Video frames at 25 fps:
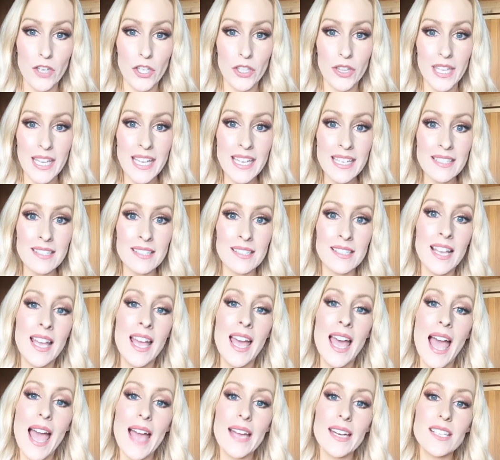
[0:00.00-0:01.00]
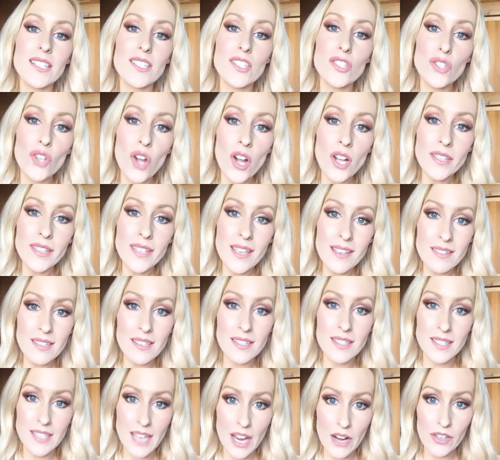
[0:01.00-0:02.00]
on this, and it's not
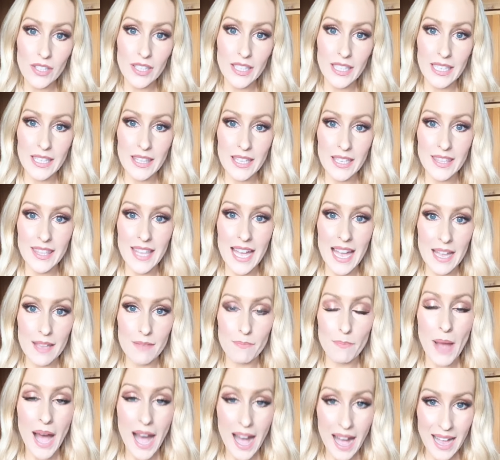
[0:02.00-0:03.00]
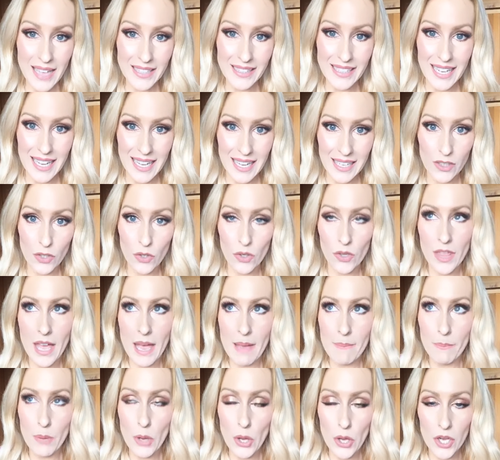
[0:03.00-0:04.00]
necessarily that that partner or
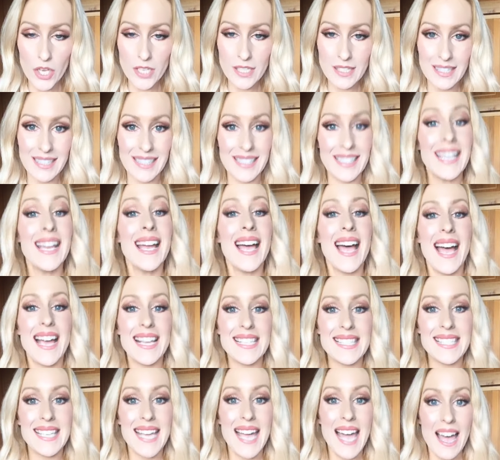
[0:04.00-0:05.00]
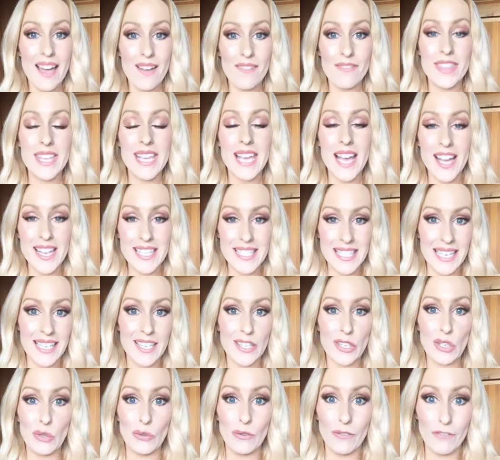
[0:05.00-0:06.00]
that person has to have the
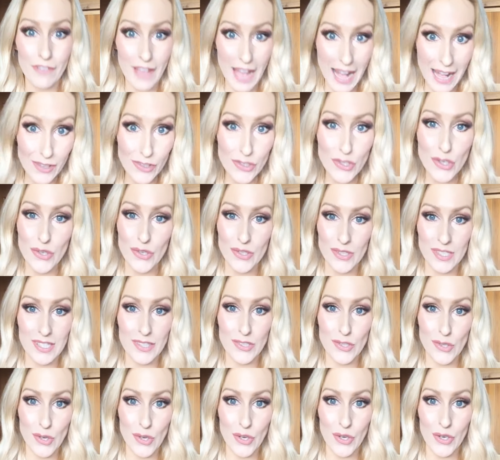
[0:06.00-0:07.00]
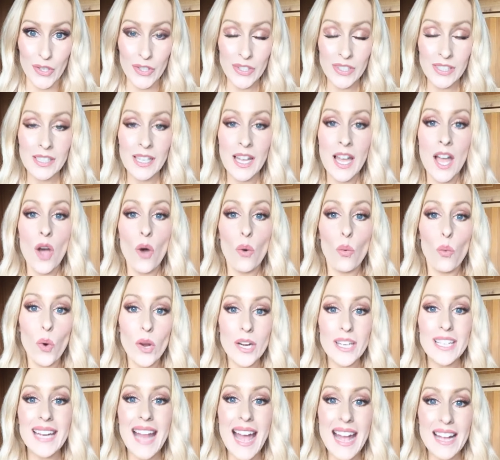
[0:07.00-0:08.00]
identical values as you.
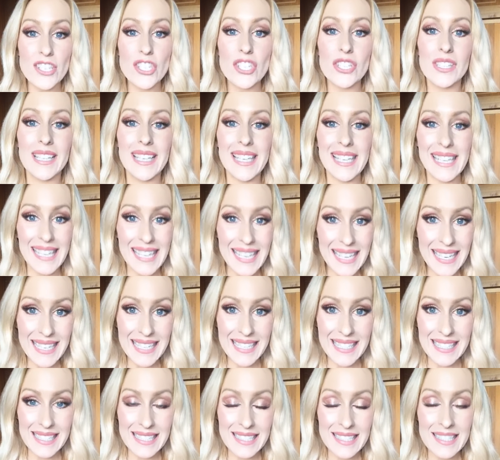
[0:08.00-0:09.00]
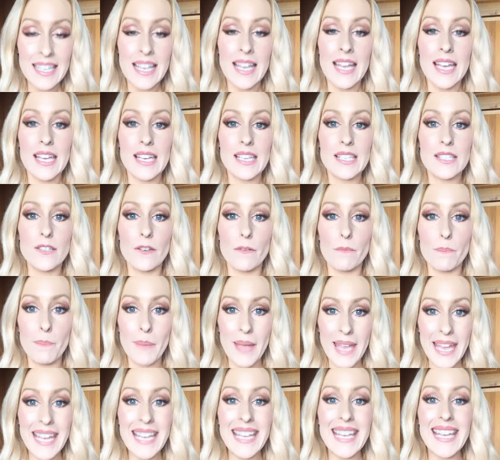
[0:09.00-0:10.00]
What it actually is, is
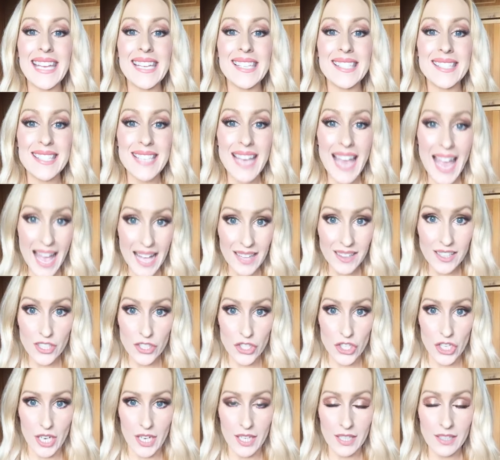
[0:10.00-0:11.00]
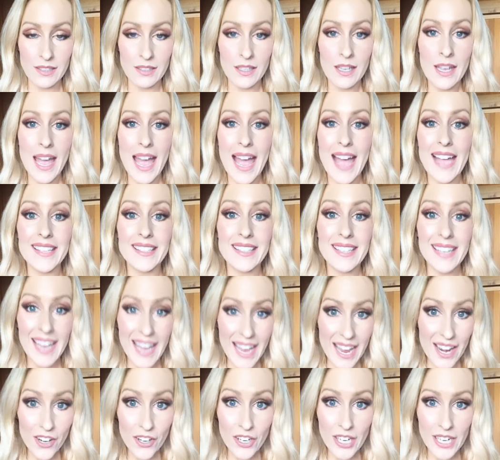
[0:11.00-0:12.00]
being intelligent and
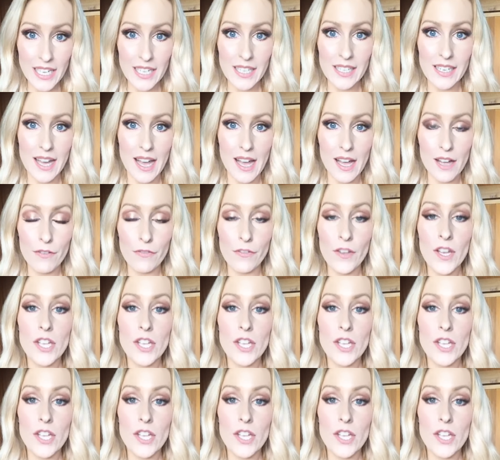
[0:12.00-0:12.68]
caring enough